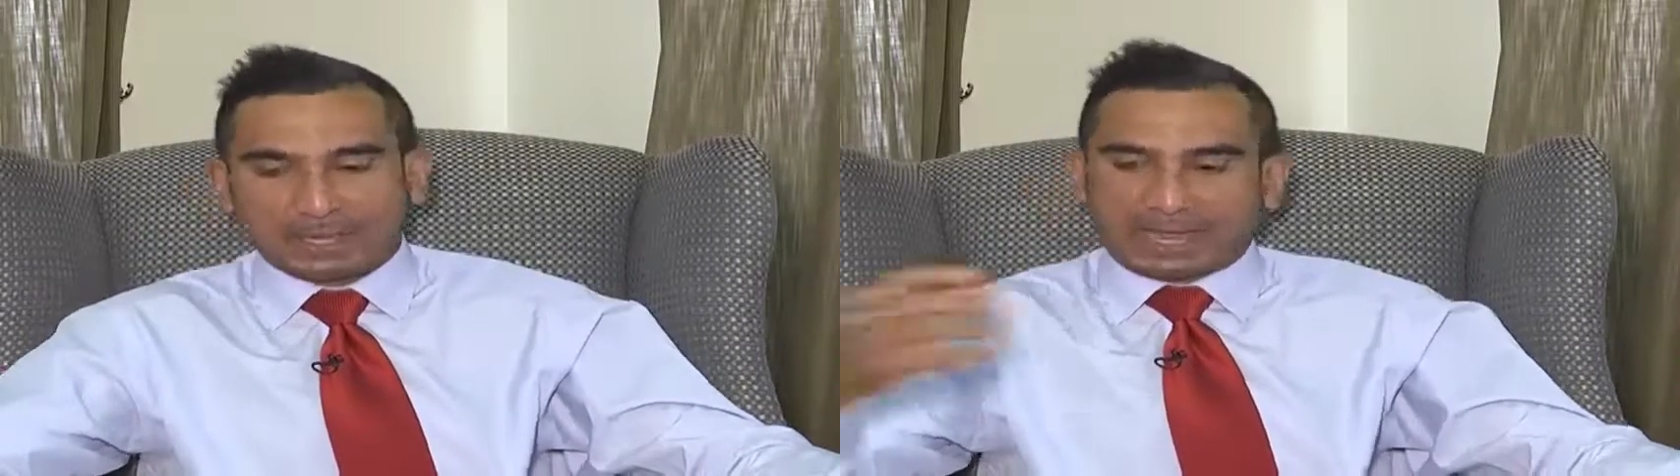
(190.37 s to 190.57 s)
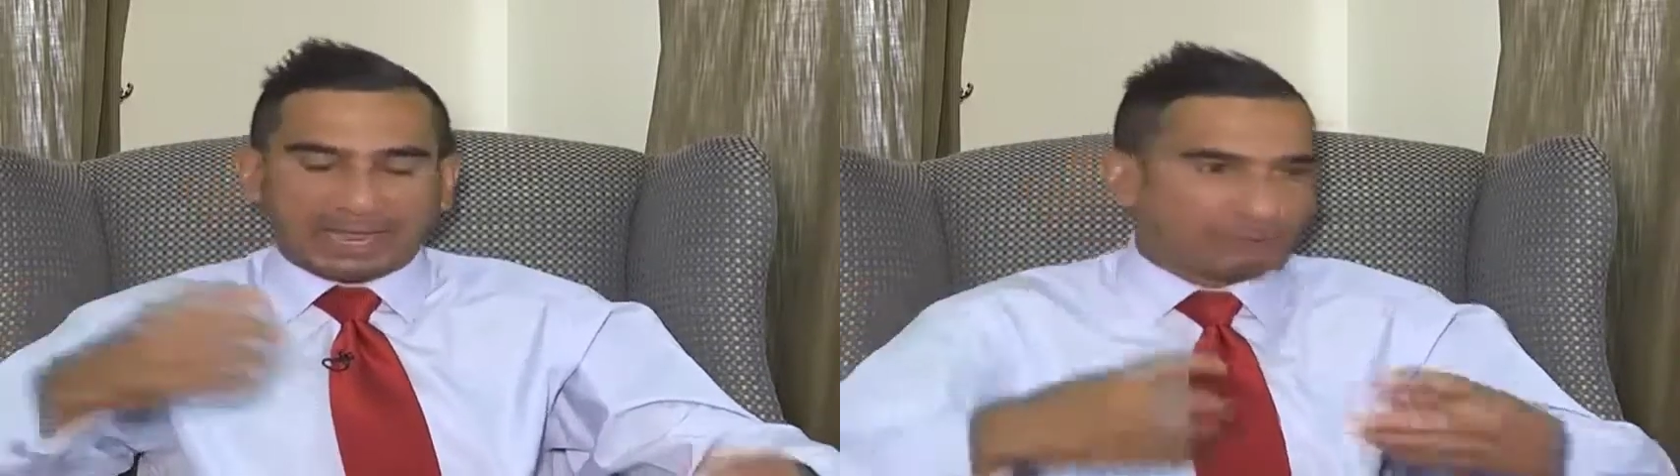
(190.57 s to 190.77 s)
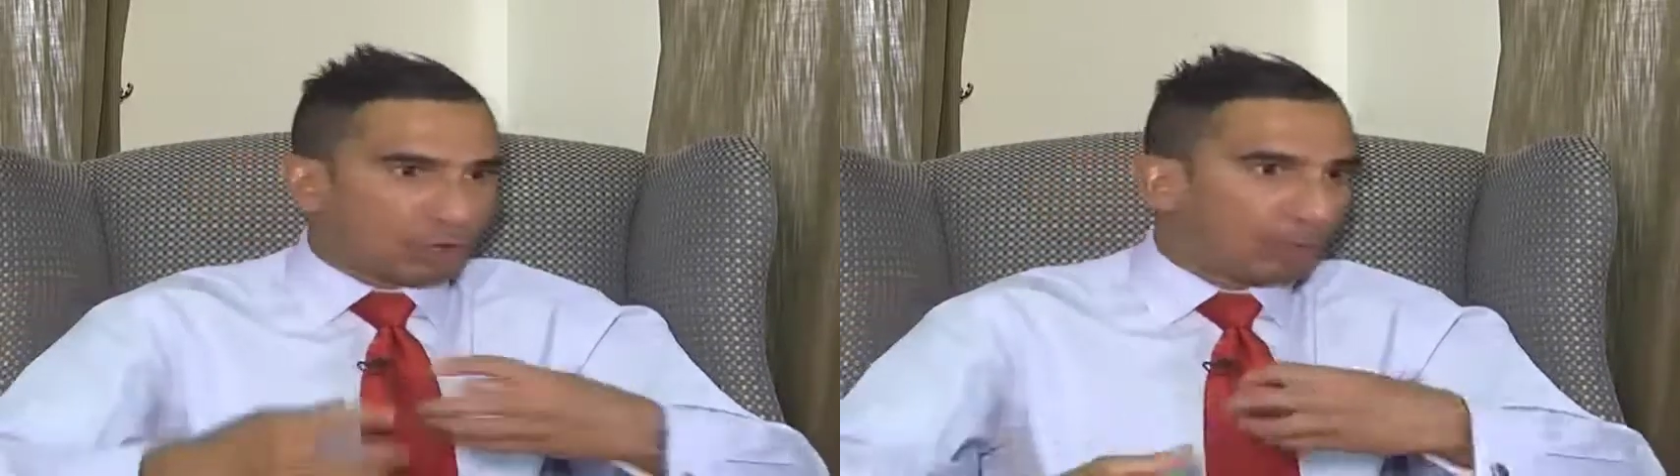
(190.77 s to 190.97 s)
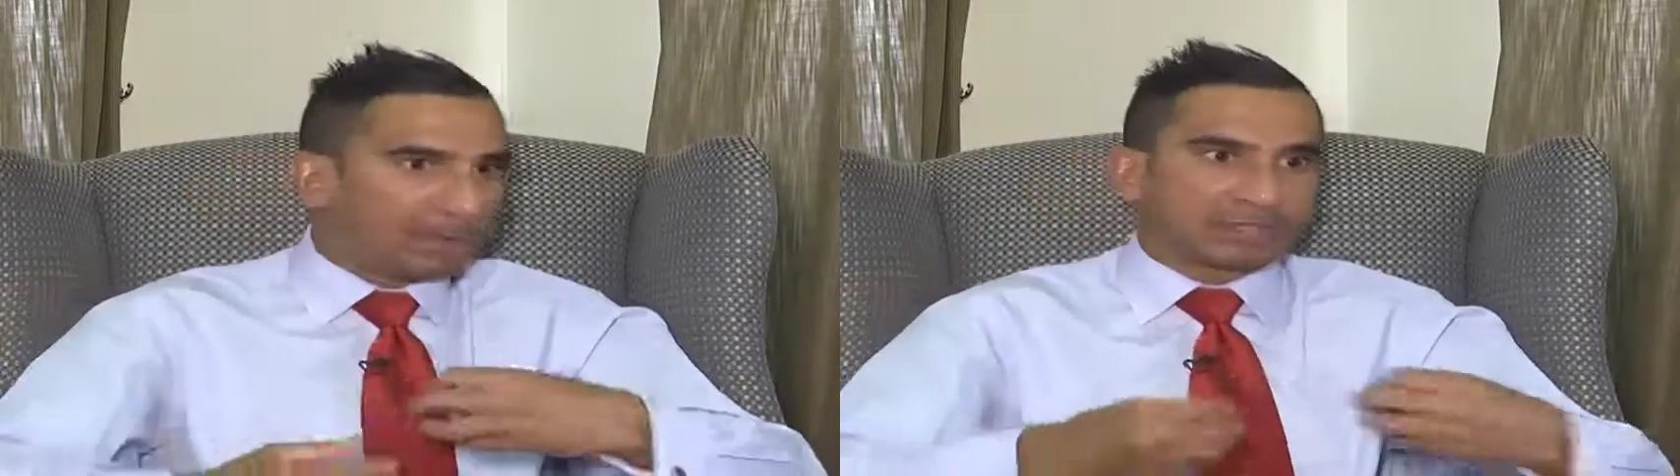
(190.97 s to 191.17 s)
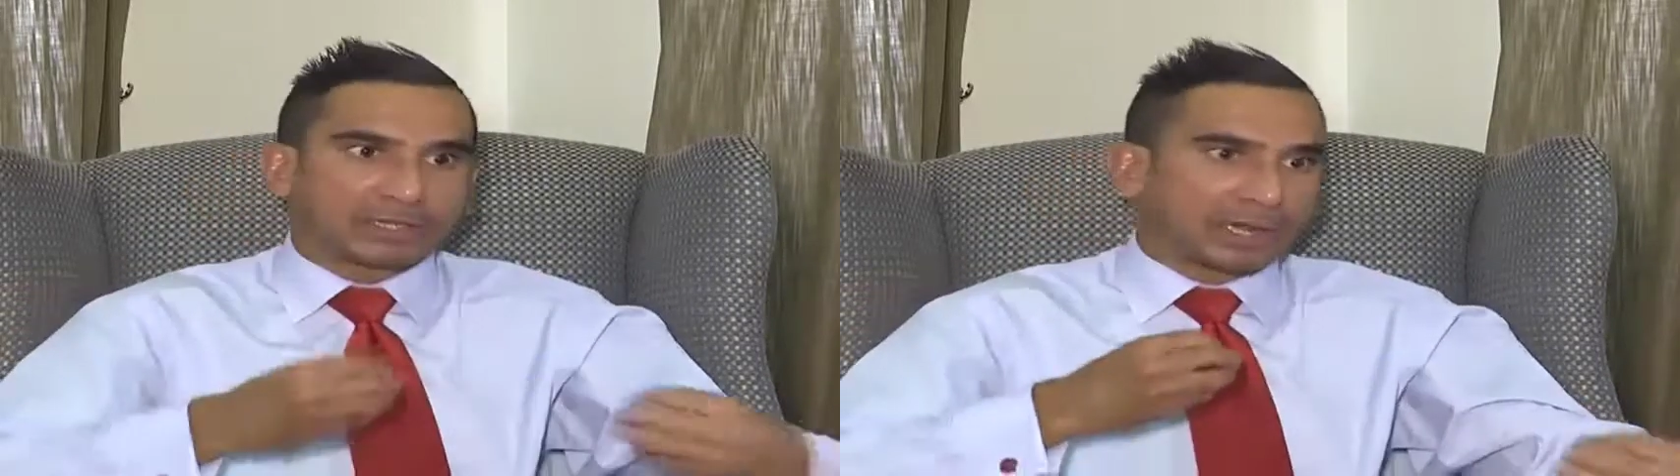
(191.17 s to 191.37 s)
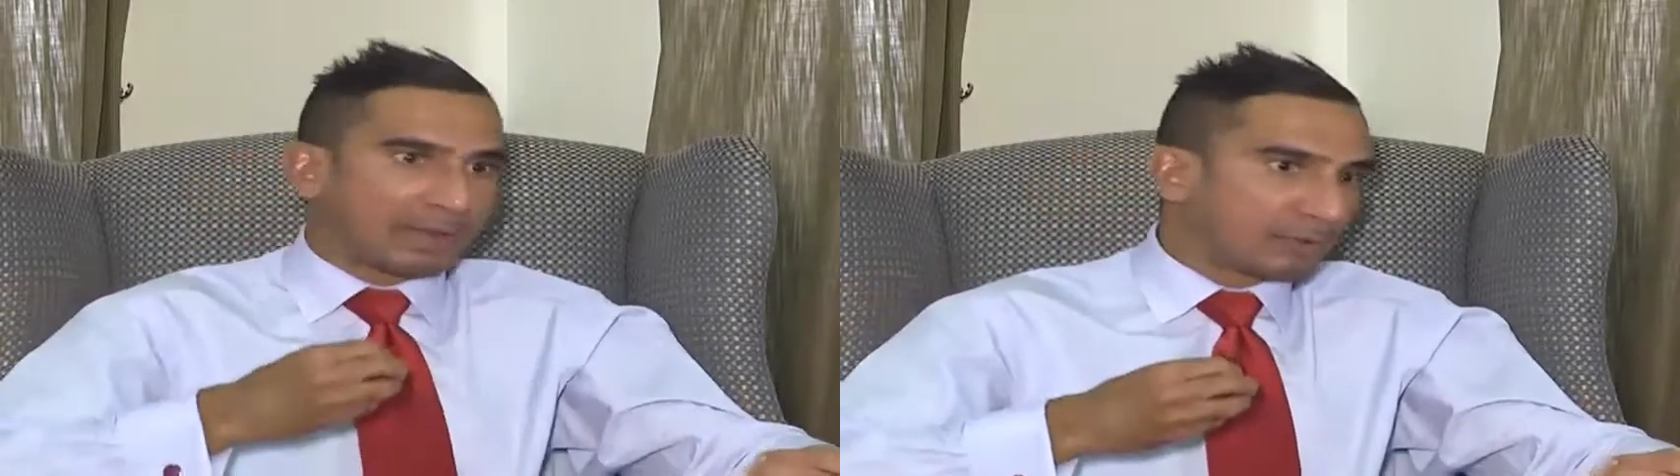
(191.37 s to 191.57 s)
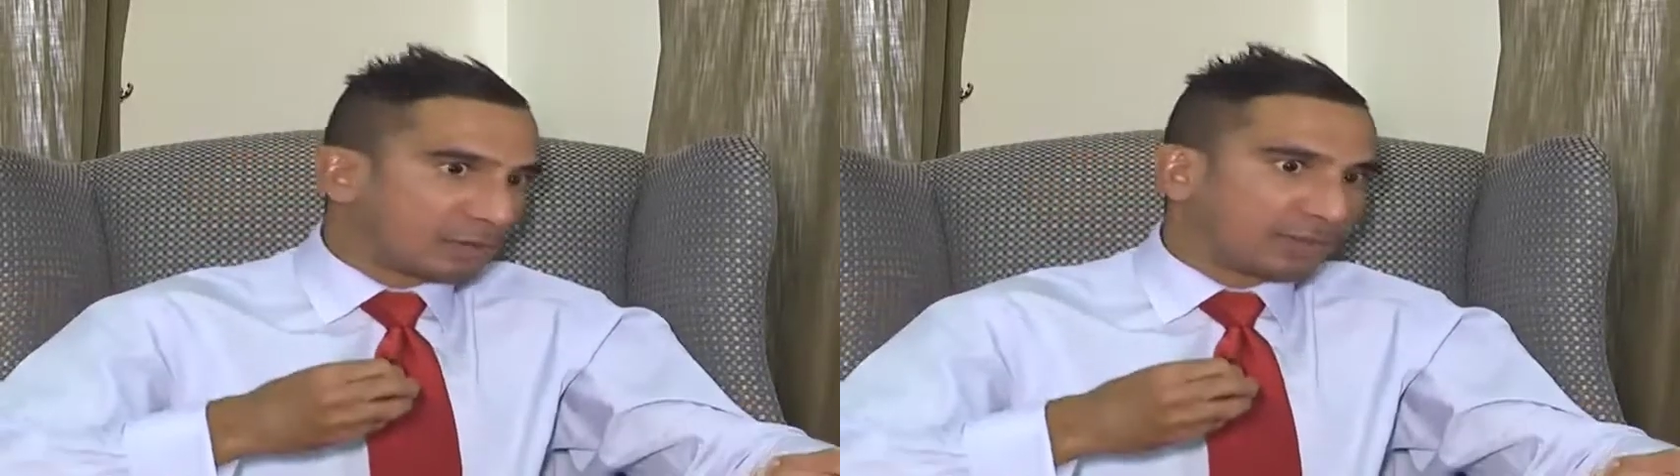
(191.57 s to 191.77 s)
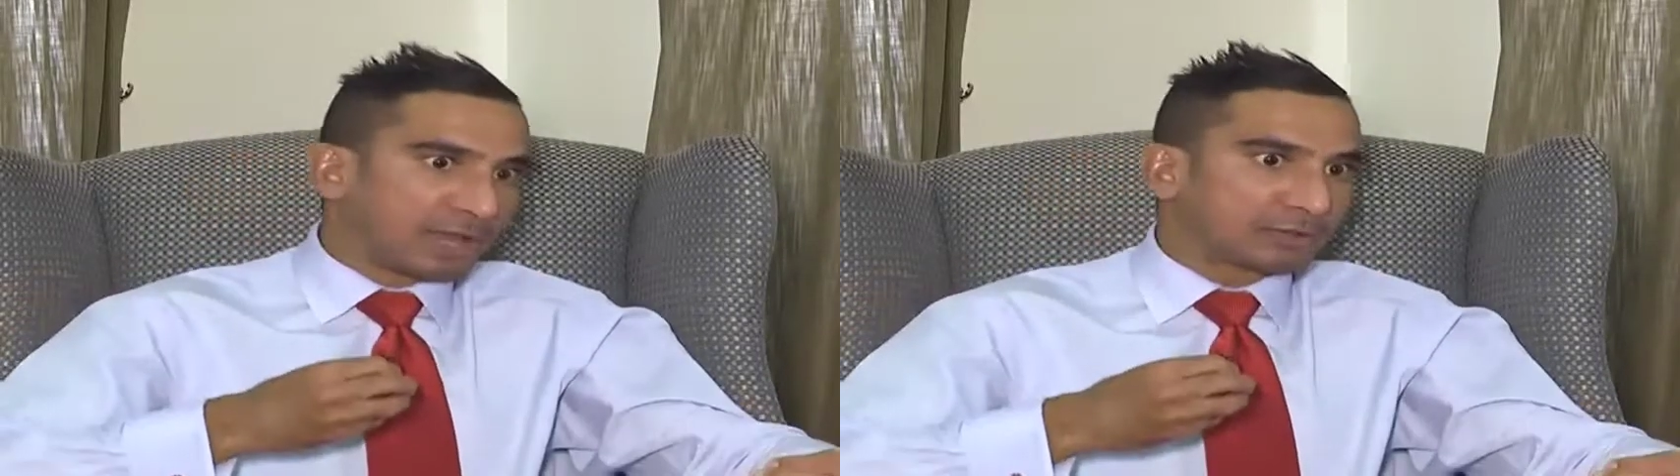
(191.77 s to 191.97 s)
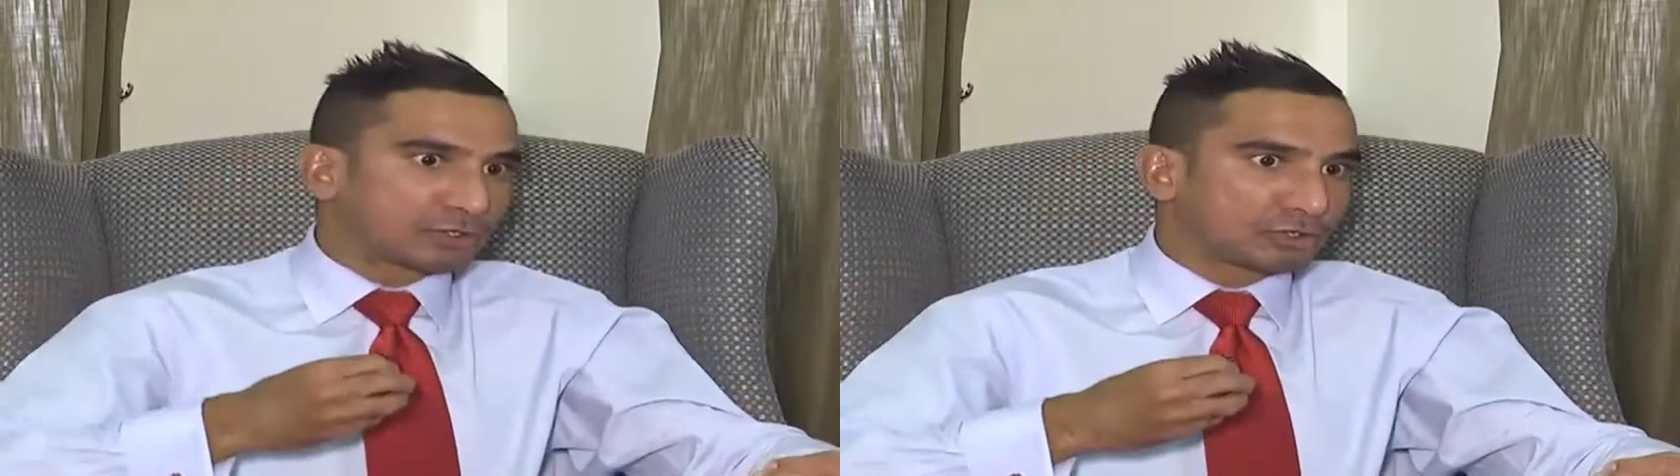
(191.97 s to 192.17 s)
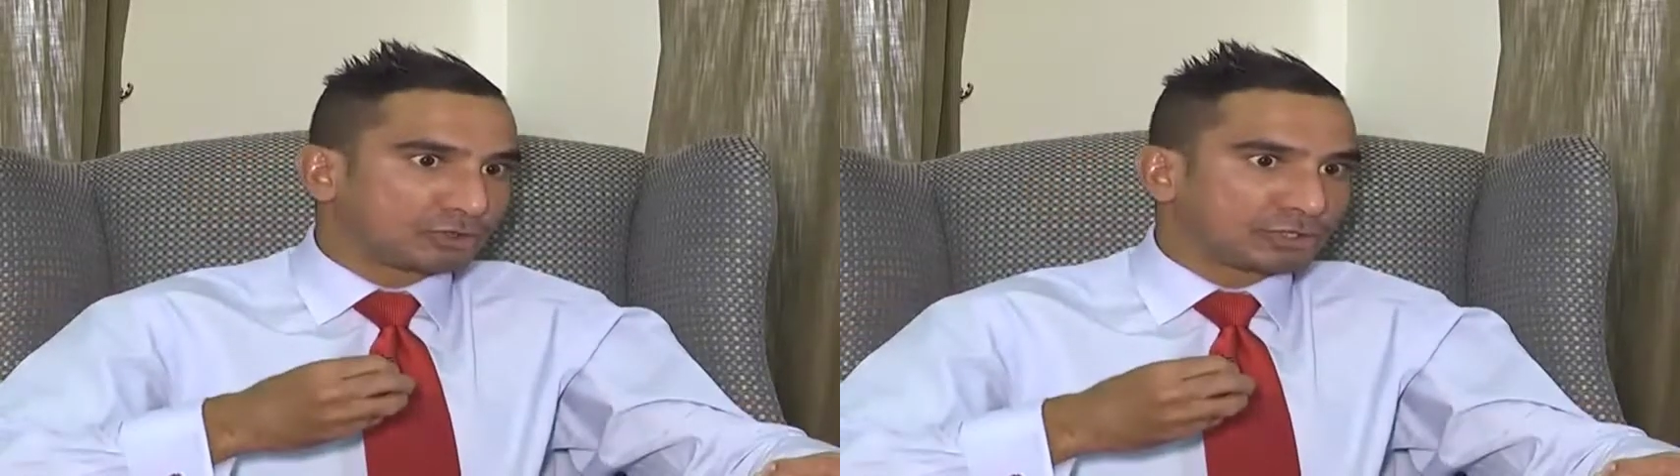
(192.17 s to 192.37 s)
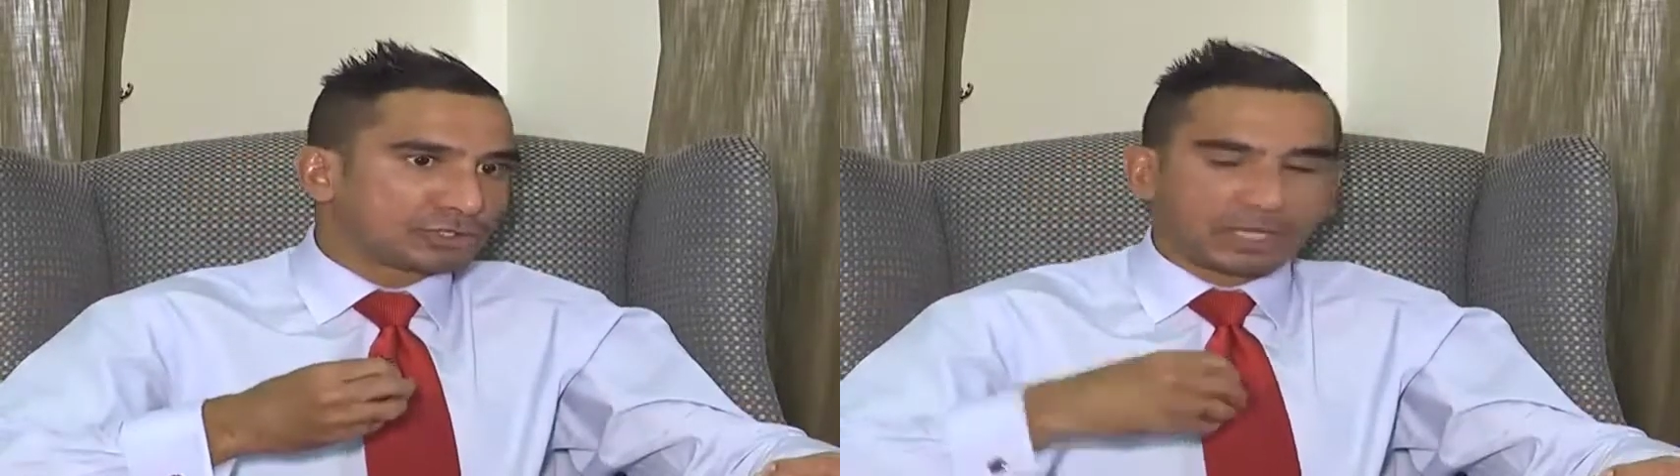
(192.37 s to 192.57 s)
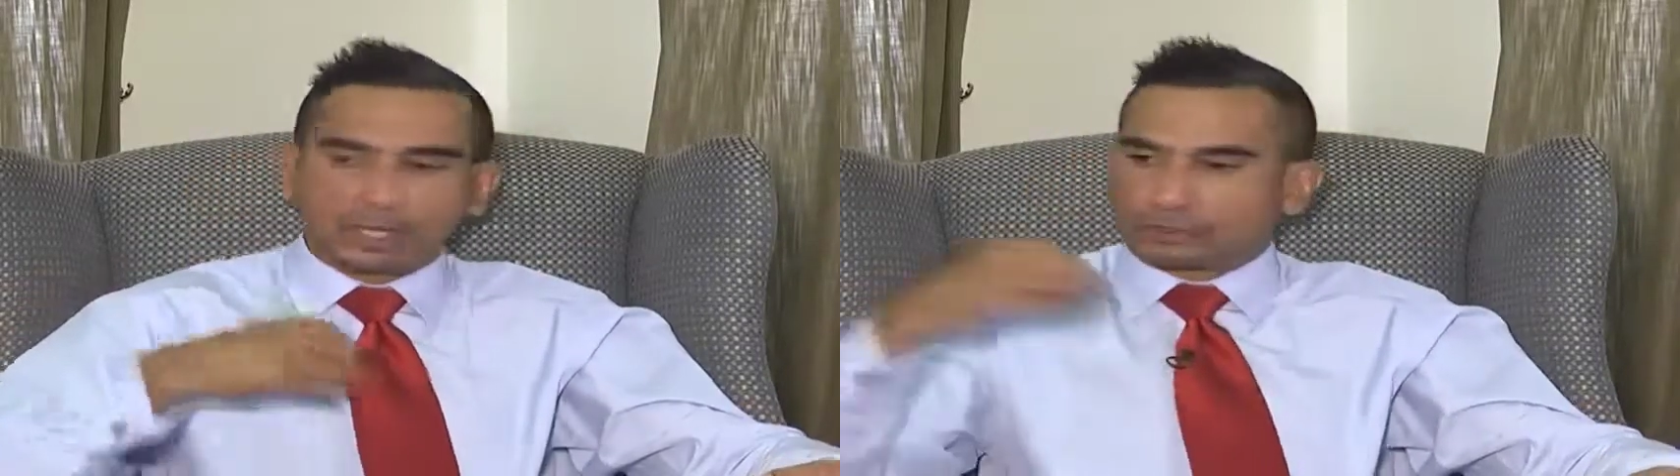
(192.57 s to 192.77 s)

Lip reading: have comments and collaborate with other students.